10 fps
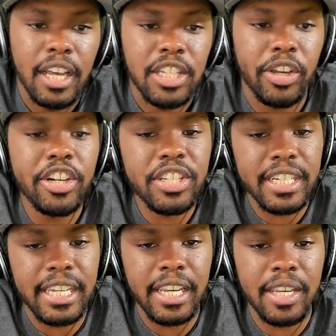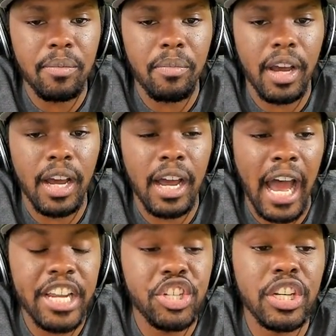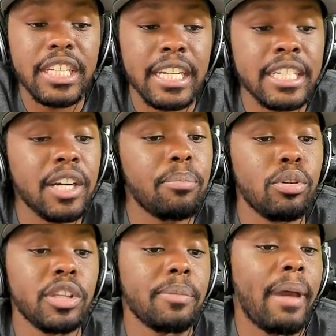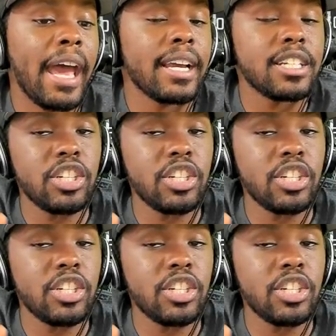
So here's the team. Uh, I just ended up pulling packs.